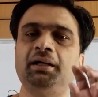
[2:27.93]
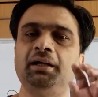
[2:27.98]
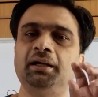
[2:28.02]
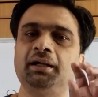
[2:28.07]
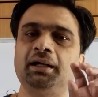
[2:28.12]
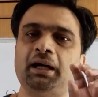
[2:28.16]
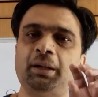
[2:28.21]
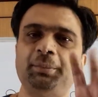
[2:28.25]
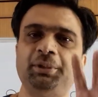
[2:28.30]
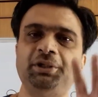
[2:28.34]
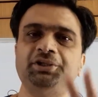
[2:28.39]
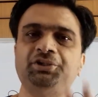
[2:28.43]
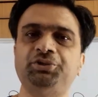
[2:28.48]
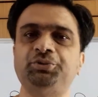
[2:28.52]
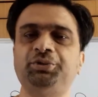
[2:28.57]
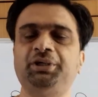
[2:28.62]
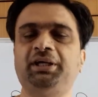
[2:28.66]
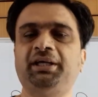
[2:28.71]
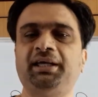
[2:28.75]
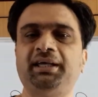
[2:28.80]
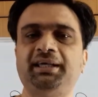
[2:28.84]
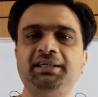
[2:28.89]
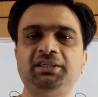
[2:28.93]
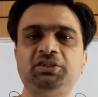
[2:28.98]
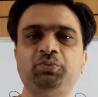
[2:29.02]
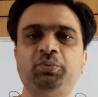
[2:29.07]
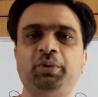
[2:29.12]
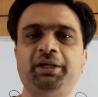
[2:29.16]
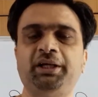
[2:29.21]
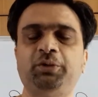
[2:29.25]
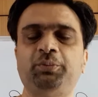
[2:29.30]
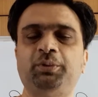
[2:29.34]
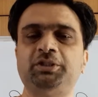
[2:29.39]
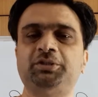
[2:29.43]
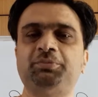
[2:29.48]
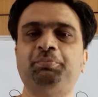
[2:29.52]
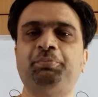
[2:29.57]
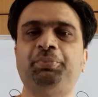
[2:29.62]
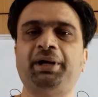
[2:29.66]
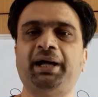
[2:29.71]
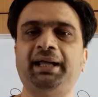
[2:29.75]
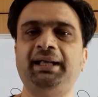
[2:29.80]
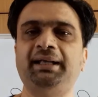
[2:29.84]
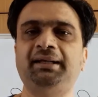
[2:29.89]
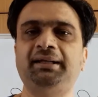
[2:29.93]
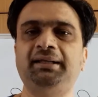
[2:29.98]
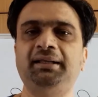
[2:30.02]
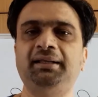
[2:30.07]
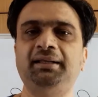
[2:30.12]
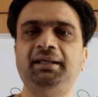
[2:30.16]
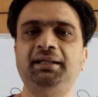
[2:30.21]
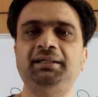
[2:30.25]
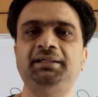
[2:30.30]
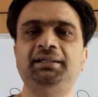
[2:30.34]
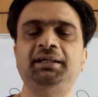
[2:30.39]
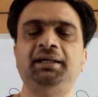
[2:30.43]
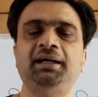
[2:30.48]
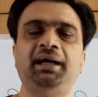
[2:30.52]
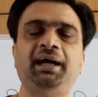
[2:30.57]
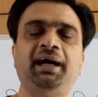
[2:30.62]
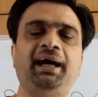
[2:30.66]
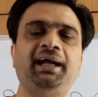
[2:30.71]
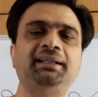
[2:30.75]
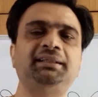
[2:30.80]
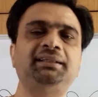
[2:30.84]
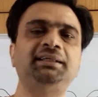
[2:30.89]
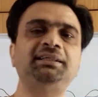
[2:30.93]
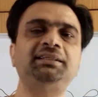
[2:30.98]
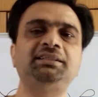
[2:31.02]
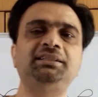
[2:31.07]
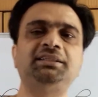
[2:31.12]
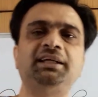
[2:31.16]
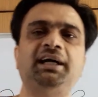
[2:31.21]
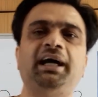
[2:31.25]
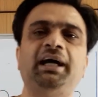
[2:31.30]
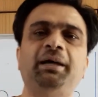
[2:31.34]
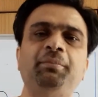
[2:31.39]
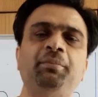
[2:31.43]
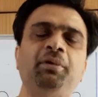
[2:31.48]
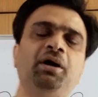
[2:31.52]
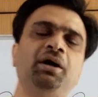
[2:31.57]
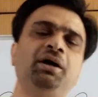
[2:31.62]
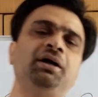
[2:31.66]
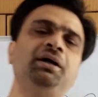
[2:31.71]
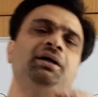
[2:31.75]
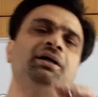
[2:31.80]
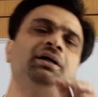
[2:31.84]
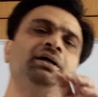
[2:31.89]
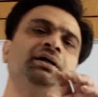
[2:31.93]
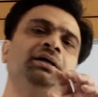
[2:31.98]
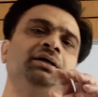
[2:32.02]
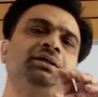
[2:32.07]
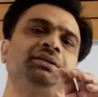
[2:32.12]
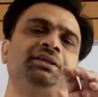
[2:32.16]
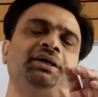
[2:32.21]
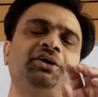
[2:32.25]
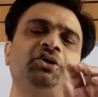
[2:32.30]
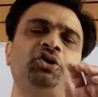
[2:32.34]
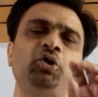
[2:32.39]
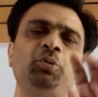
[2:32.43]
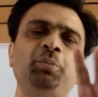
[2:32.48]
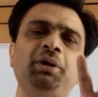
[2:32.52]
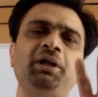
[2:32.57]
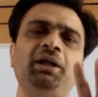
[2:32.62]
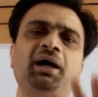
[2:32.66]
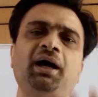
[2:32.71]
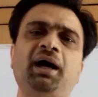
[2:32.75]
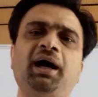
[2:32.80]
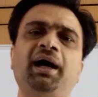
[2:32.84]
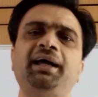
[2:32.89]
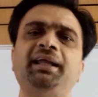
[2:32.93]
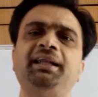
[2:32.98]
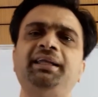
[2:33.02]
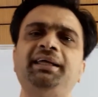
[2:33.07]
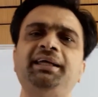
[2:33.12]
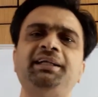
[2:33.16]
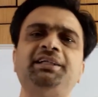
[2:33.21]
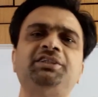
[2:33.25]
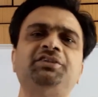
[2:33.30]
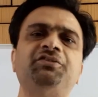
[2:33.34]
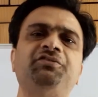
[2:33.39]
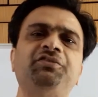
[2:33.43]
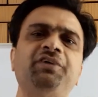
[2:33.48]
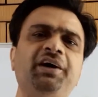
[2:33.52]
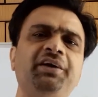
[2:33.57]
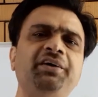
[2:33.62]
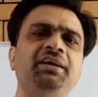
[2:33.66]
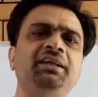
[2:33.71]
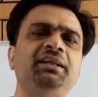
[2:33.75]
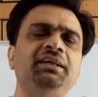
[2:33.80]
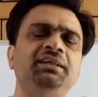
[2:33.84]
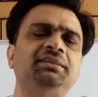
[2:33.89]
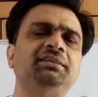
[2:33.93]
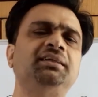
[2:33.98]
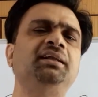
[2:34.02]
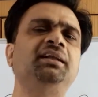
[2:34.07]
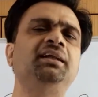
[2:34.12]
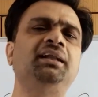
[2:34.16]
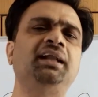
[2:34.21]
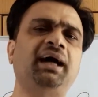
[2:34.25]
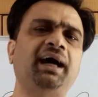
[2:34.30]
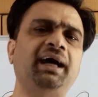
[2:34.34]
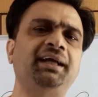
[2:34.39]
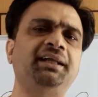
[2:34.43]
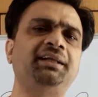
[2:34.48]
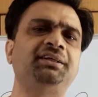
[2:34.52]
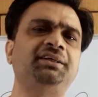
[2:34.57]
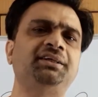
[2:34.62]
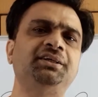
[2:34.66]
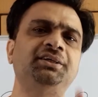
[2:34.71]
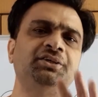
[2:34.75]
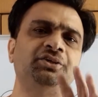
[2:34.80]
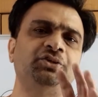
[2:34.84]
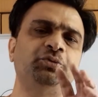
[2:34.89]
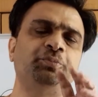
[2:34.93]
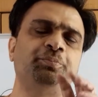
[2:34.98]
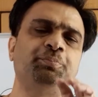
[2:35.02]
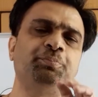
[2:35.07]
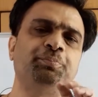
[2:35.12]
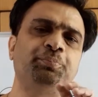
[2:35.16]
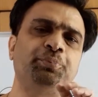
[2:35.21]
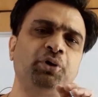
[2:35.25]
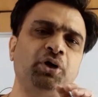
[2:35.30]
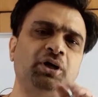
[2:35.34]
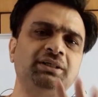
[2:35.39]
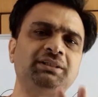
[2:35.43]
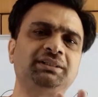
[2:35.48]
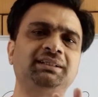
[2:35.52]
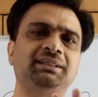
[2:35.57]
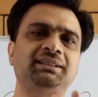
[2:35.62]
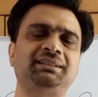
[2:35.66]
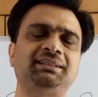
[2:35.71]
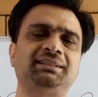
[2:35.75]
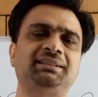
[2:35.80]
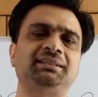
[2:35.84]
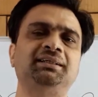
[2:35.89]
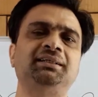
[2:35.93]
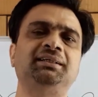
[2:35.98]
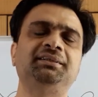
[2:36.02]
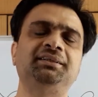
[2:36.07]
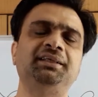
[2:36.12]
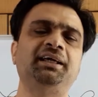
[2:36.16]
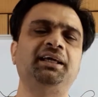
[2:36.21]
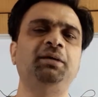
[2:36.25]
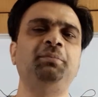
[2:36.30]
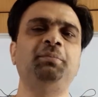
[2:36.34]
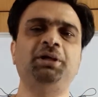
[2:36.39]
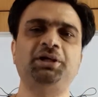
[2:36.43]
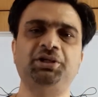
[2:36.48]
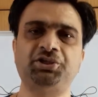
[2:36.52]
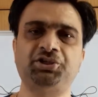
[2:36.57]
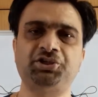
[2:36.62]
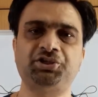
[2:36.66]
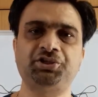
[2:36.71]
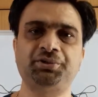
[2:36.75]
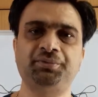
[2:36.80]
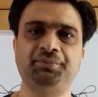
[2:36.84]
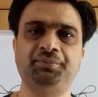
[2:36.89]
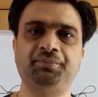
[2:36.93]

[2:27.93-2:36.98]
Coming to the case when it was brightly lit, at this time the human eye needs very little light to process the image,